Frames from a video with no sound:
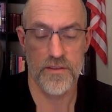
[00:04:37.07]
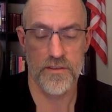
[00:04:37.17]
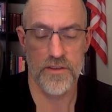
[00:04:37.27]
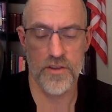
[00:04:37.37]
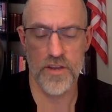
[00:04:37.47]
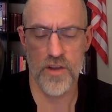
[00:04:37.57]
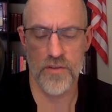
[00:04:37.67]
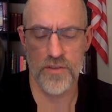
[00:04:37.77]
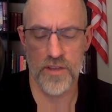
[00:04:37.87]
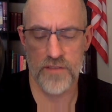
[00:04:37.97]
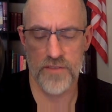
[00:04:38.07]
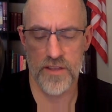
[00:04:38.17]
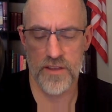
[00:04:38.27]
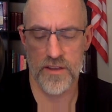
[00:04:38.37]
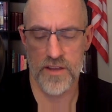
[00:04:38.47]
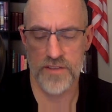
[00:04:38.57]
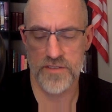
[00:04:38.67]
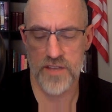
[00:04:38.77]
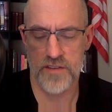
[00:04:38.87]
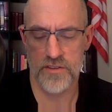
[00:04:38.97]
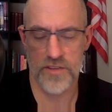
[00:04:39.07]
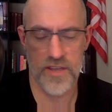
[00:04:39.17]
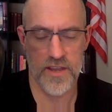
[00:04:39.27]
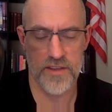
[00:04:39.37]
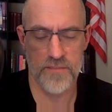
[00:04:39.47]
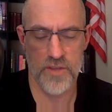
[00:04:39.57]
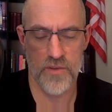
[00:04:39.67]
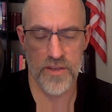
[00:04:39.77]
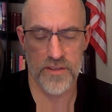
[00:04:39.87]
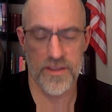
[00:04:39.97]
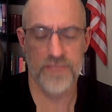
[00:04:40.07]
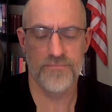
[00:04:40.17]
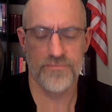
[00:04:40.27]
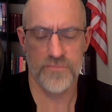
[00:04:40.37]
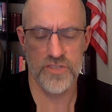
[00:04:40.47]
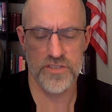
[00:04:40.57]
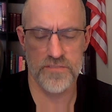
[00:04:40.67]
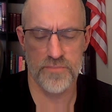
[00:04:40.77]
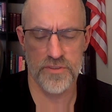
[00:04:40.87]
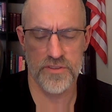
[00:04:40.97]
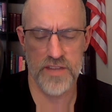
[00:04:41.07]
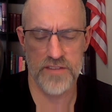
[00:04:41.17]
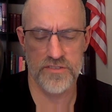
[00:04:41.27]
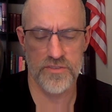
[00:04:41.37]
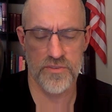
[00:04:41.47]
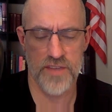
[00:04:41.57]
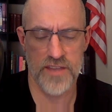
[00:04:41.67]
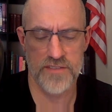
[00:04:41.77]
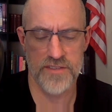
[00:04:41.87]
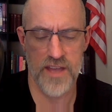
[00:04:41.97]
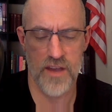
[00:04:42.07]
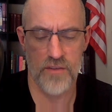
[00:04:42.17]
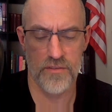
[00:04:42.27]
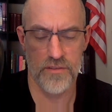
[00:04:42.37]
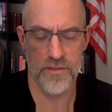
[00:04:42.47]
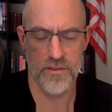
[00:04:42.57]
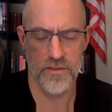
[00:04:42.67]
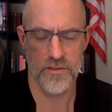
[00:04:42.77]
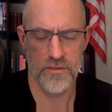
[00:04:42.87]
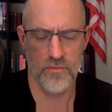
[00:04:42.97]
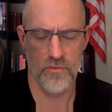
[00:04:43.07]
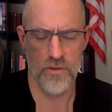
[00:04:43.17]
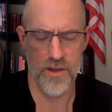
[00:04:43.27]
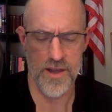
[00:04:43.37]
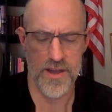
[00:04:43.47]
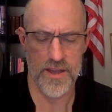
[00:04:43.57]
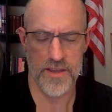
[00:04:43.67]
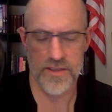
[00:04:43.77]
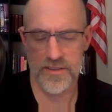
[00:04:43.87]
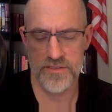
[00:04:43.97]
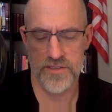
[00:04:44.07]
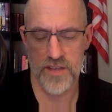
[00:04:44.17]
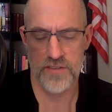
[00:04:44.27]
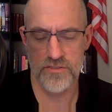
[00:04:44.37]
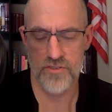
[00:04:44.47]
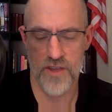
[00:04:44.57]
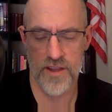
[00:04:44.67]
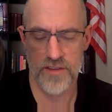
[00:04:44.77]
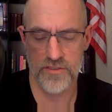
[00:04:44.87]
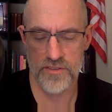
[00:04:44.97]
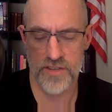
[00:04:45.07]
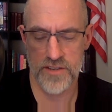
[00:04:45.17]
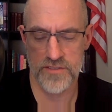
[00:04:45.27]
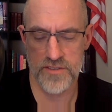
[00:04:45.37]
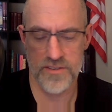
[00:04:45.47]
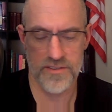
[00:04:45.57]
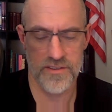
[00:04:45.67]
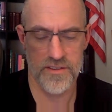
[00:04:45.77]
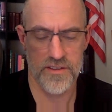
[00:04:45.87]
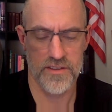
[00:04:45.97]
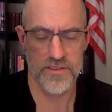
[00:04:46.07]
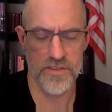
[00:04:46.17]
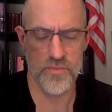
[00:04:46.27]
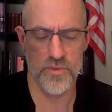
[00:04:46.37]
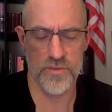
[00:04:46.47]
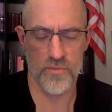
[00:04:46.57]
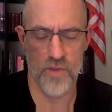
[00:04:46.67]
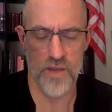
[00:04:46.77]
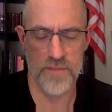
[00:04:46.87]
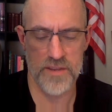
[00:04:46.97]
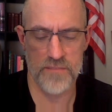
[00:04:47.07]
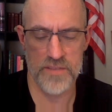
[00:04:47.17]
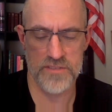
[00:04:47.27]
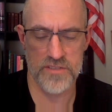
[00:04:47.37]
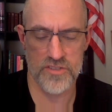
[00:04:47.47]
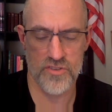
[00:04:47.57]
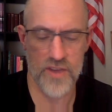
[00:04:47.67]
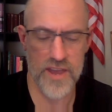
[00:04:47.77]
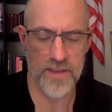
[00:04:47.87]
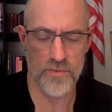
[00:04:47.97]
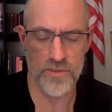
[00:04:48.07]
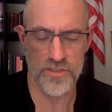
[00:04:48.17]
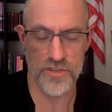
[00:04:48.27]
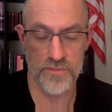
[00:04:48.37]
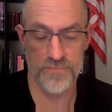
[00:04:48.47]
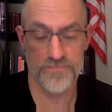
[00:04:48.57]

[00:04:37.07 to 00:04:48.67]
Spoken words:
"No, you don't, young fella," I said, looking at him knowingly. "Just put that suitcase down." "Why?" he said, trying to look innocent. "You wouldn't want me to miss the train, would you?"